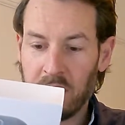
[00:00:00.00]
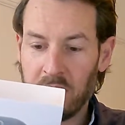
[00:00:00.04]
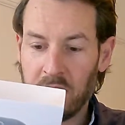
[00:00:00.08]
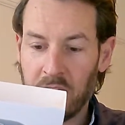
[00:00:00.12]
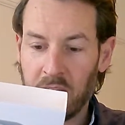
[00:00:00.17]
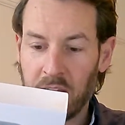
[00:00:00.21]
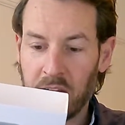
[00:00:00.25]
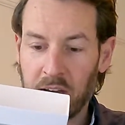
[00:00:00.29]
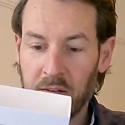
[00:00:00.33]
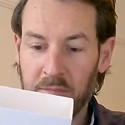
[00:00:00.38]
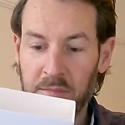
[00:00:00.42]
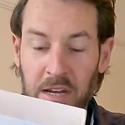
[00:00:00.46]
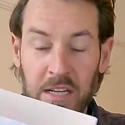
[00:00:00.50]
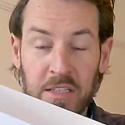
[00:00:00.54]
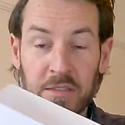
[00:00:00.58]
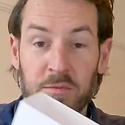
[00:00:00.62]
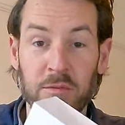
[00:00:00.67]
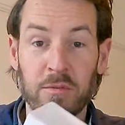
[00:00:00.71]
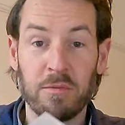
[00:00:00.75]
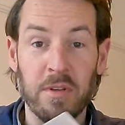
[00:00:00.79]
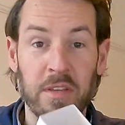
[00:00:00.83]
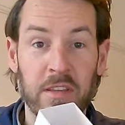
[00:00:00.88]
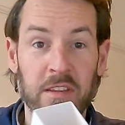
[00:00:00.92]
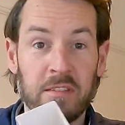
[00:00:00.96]
They are
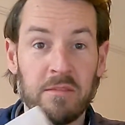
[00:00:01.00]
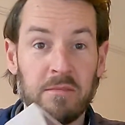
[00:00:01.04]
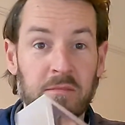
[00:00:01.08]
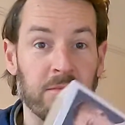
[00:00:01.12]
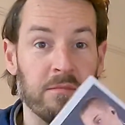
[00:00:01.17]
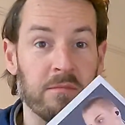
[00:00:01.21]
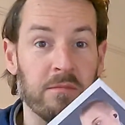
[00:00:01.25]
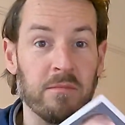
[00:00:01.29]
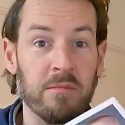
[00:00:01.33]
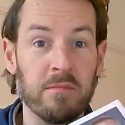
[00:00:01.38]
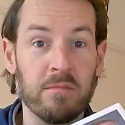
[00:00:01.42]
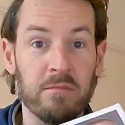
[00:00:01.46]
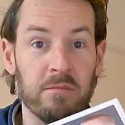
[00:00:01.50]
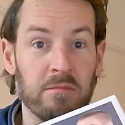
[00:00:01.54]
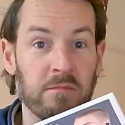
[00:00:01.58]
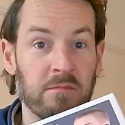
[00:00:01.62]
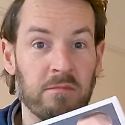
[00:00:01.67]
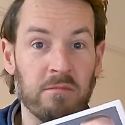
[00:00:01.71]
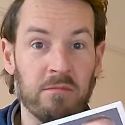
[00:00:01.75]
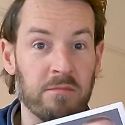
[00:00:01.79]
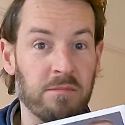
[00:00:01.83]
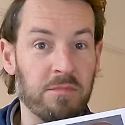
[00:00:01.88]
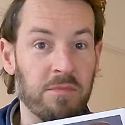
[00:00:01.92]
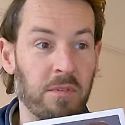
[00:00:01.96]
compatible with
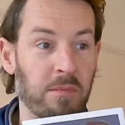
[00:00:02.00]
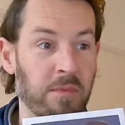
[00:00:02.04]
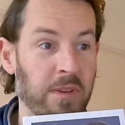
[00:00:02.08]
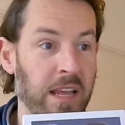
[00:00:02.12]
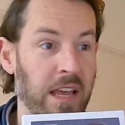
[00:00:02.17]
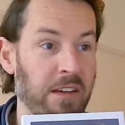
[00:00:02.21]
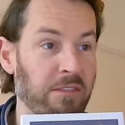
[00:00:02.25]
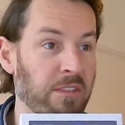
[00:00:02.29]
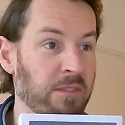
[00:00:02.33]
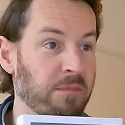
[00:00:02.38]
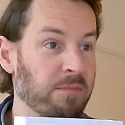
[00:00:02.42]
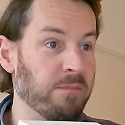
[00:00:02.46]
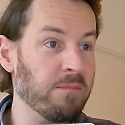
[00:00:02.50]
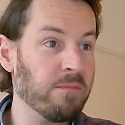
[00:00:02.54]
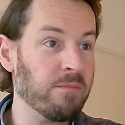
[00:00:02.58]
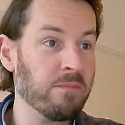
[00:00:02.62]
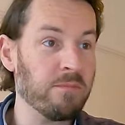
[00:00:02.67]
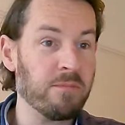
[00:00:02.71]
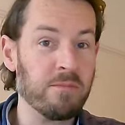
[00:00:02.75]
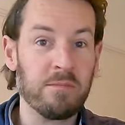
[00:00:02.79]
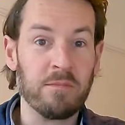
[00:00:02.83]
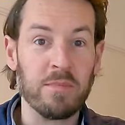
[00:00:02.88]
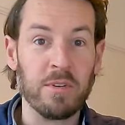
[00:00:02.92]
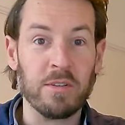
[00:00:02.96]
probably every
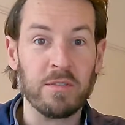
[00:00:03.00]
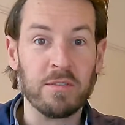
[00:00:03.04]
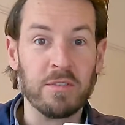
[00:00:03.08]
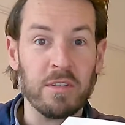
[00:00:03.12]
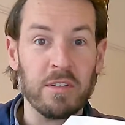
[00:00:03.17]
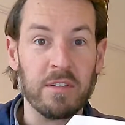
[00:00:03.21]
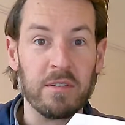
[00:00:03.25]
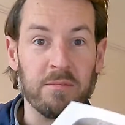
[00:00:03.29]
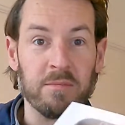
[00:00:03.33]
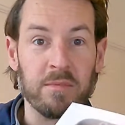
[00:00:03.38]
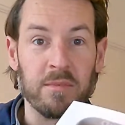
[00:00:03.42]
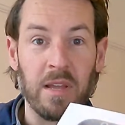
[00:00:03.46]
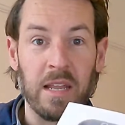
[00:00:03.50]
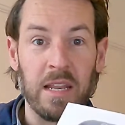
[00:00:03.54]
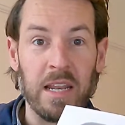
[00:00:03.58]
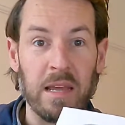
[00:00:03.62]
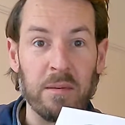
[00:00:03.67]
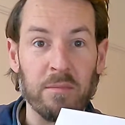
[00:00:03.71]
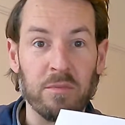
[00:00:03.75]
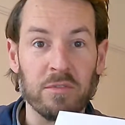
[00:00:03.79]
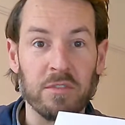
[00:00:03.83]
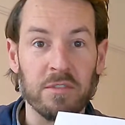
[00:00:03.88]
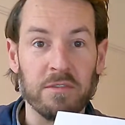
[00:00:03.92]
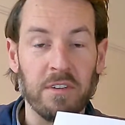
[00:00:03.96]
Bluetooth
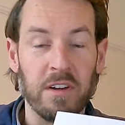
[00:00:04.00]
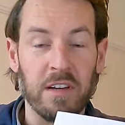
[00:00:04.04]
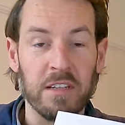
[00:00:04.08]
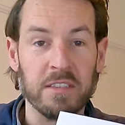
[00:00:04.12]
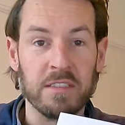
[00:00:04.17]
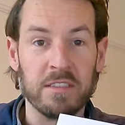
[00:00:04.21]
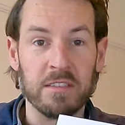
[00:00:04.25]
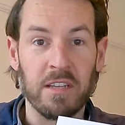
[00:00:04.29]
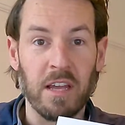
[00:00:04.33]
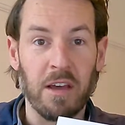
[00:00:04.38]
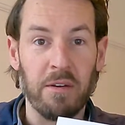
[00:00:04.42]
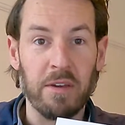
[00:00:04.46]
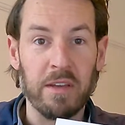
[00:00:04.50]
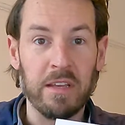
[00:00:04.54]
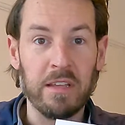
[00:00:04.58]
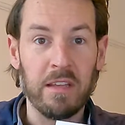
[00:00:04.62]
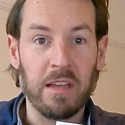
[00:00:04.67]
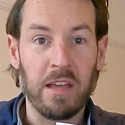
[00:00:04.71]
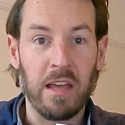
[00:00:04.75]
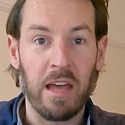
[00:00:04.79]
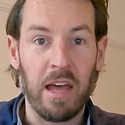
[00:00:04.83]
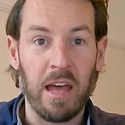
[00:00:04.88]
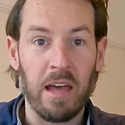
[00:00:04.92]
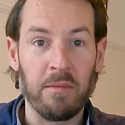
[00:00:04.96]
enabled device going.
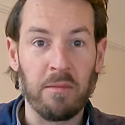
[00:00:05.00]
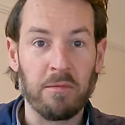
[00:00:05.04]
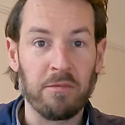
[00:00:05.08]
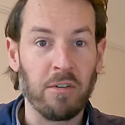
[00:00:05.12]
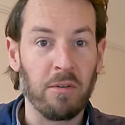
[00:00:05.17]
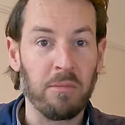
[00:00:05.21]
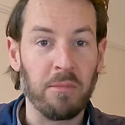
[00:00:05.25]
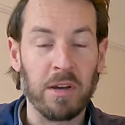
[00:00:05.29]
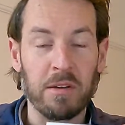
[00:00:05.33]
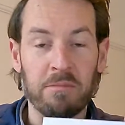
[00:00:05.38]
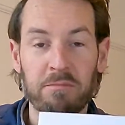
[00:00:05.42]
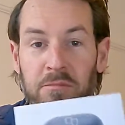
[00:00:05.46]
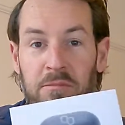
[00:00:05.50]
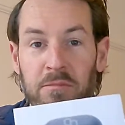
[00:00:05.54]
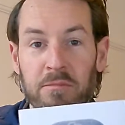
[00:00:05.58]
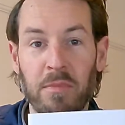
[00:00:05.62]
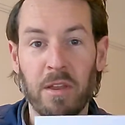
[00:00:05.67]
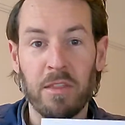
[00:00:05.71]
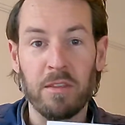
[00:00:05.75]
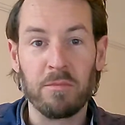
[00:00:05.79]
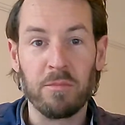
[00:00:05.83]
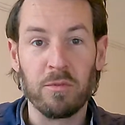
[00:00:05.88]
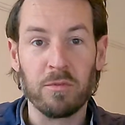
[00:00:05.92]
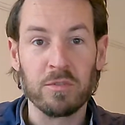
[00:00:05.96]
I've got my
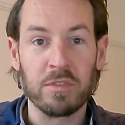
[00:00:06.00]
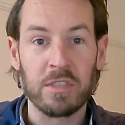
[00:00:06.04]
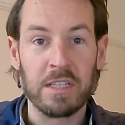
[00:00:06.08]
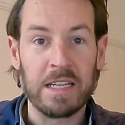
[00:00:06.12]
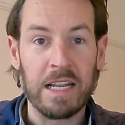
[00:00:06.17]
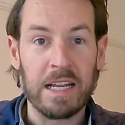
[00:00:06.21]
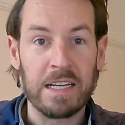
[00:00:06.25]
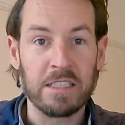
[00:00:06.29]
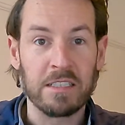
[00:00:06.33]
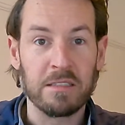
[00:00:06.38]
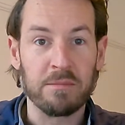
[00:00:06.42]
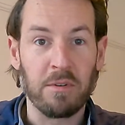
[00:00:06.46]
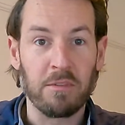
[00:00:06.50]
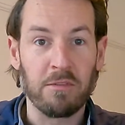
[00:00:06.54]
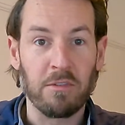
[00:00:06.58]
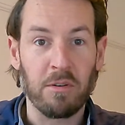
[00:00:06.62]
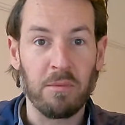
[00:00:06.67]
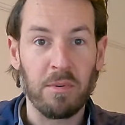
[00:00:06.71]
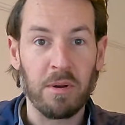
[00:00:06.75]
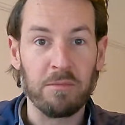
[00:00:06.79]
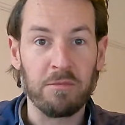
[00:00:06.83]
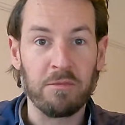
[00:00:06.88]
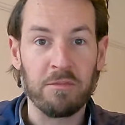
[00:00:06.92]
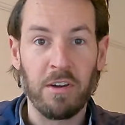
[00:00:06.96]
motherboard to connect to them, I've
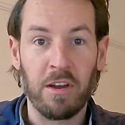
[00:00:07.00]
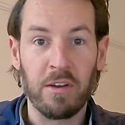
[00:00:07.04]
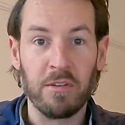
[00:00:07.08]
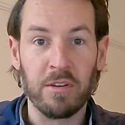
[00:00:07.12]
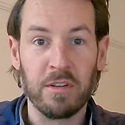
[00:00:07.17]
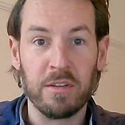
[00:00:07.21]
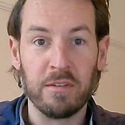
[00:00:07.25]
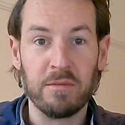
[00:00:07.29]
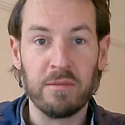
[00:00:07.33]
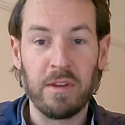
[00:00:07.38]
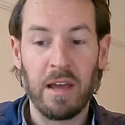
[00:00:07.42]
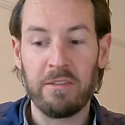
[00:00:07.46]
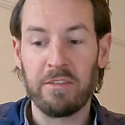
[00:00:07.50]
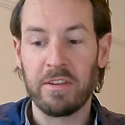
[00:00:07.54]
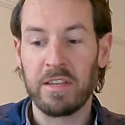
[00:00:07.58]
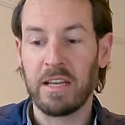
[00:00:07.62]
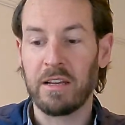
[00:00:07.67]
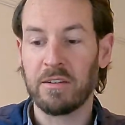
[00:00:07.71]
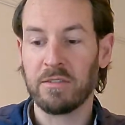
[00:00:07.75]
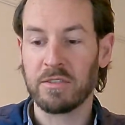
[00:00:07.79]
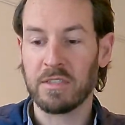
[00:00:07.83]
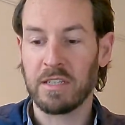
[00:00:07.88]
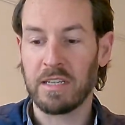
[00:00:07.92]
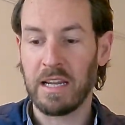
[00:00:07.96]
got my phone and everything
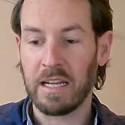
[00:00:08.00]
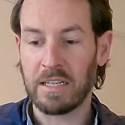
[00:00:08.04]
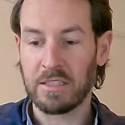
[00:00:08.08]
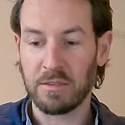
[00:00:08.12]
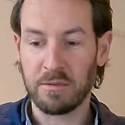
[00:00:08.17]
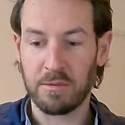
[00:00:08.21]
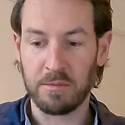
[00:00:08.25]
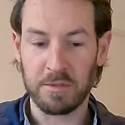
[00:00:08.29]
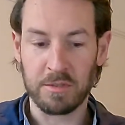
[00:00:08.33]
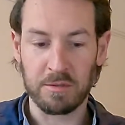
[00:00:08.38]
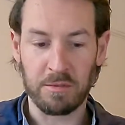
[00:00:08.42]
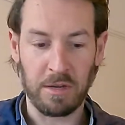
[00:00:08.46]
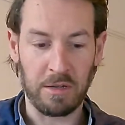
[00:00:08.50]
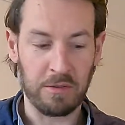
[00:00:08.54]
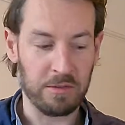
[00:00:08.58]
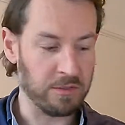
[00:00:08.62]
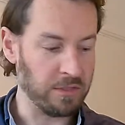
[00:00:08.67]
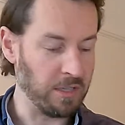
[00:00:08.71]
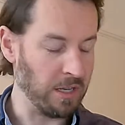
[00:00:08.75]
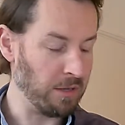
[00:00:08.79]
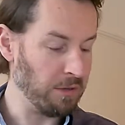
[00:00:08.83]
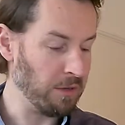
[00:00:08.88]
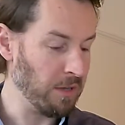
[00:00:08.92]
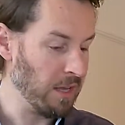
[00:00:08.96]
else to connect to them as well.
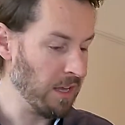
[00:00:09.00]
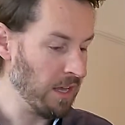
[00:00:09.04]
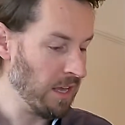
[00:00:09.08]
So